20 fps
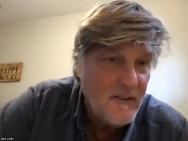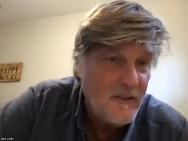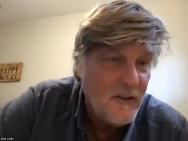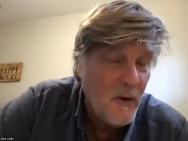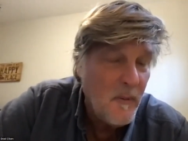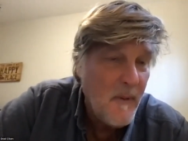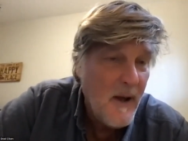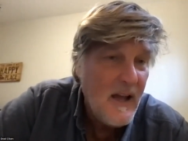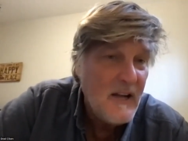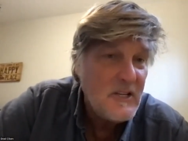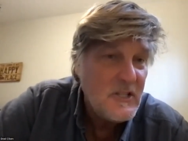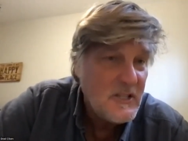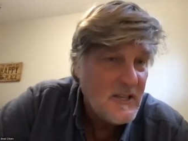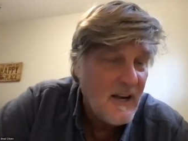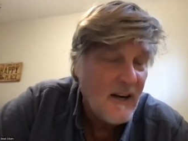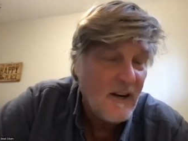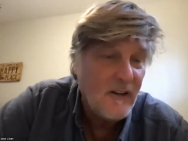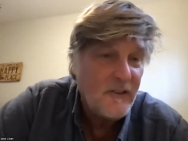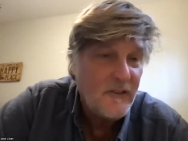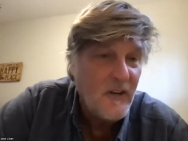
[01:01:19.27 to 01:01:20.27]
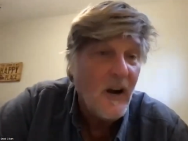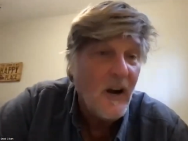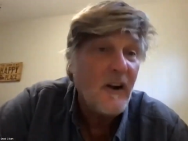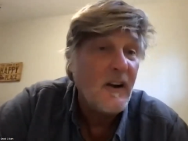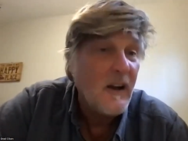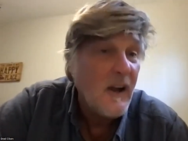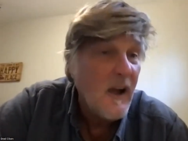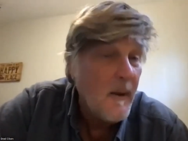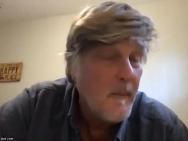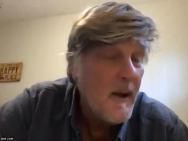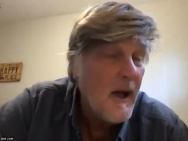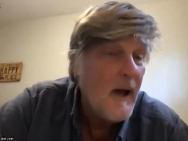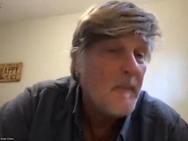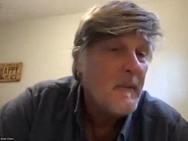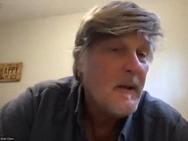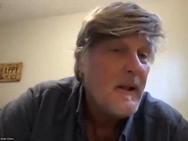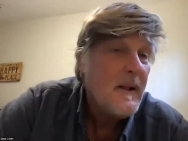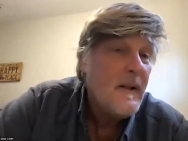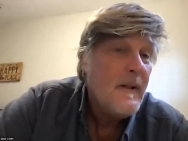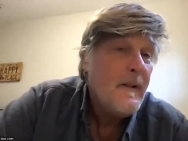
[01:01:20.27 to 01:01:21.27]
so much that are starting to come
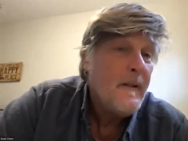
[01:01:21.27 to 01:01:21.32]
up.